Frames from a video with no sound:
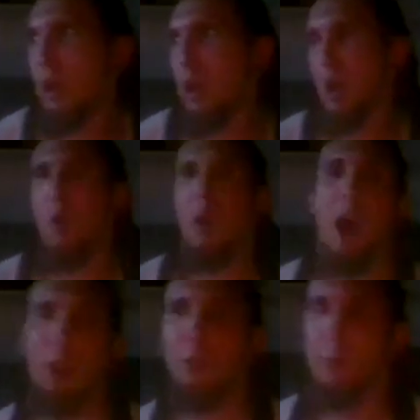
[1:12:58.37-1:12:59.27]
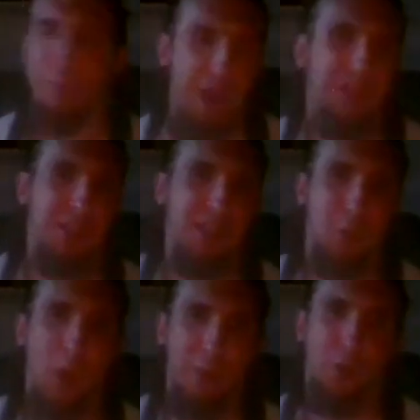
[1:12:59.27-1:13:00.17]
well, it basically says,
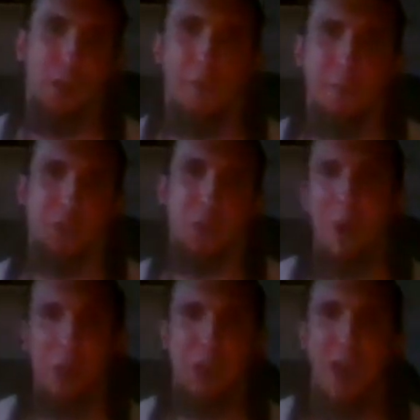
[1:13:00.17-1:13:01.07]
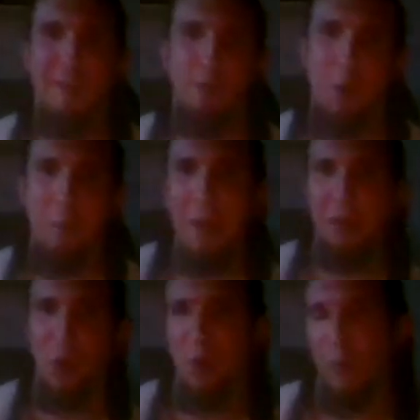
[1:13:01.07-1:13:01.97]
well, if you love him so much, I have a
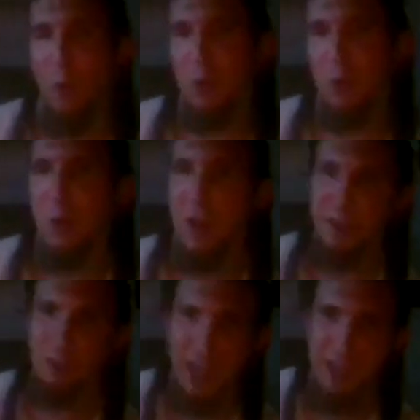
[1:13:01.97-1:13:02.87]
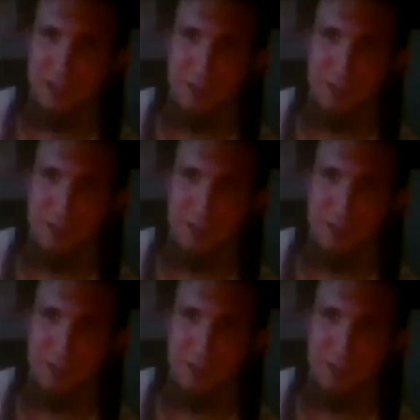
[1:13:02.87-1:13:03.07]
memento for you. And he takes the